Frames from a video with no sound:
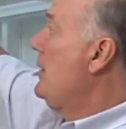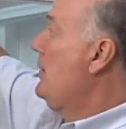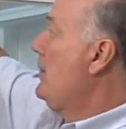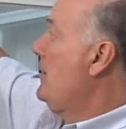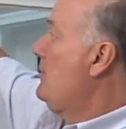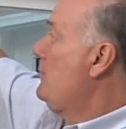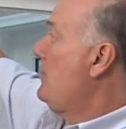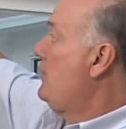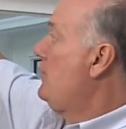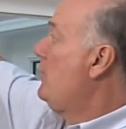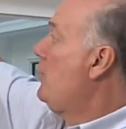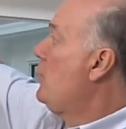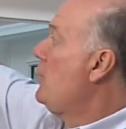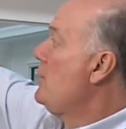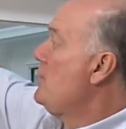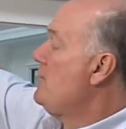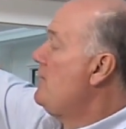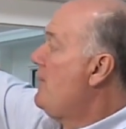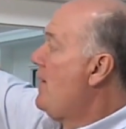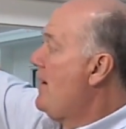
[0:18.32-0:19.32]
They have a
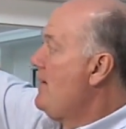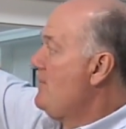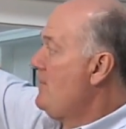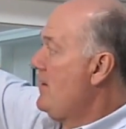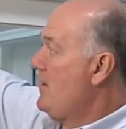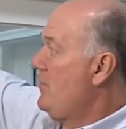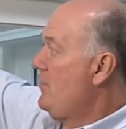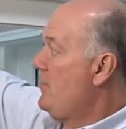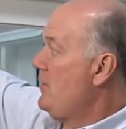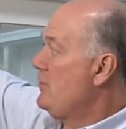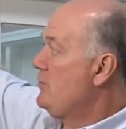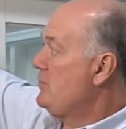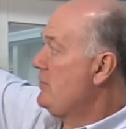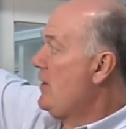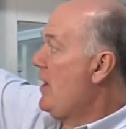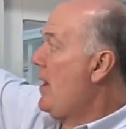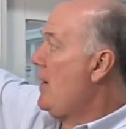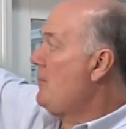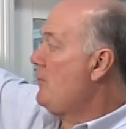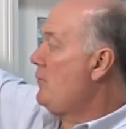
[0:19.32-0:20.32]
4 5/8 inch
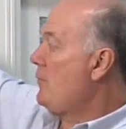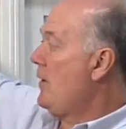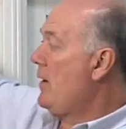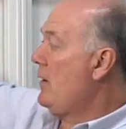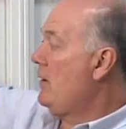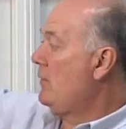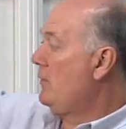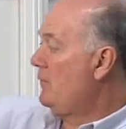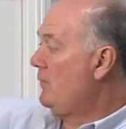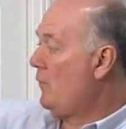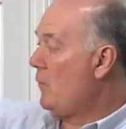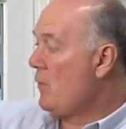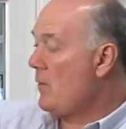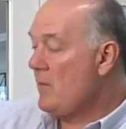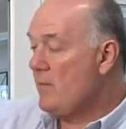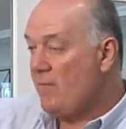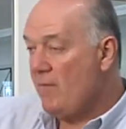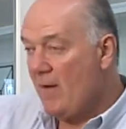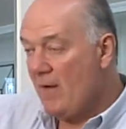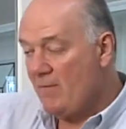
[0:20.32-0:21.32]
top rail,
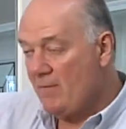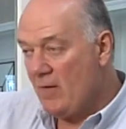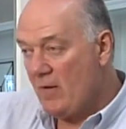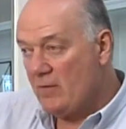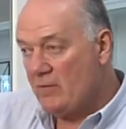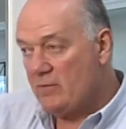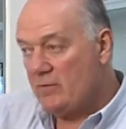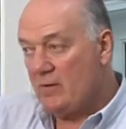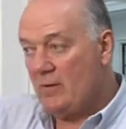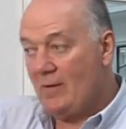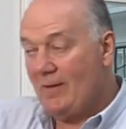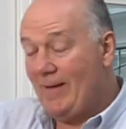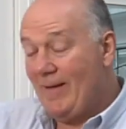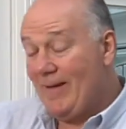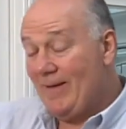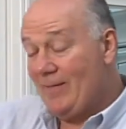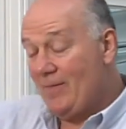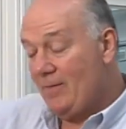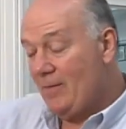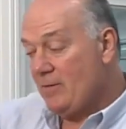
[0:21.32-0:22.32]
4
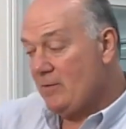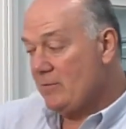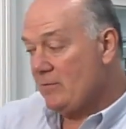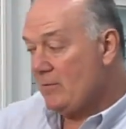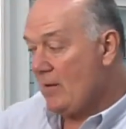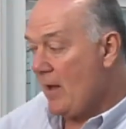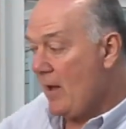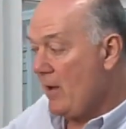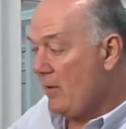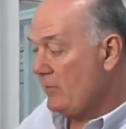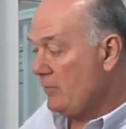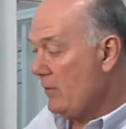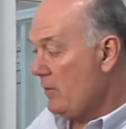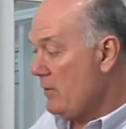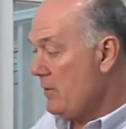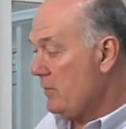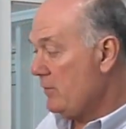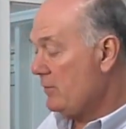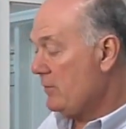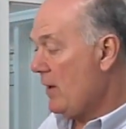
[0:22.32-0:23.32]
5/8 inch stiles
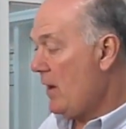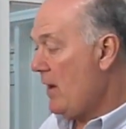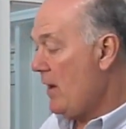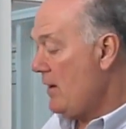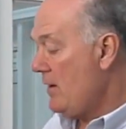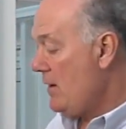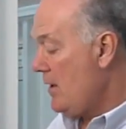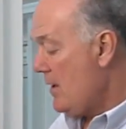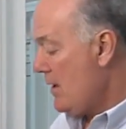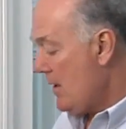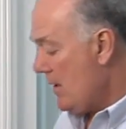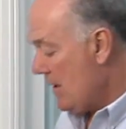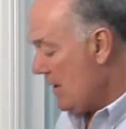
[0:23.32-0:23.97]
on the side,